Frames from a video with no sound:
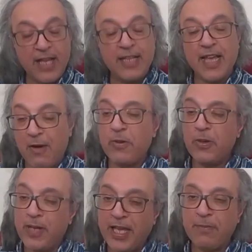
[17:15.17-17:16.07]
That
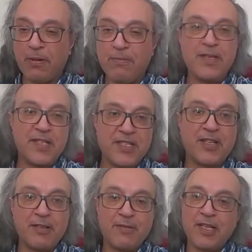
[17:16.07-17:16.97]
will get you publicity. So
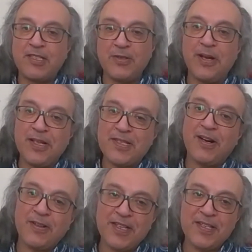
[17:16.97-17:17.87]
the two ends
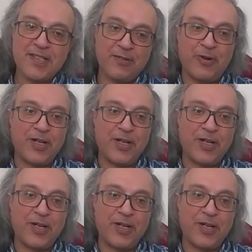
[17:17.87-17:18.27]
are this, that one.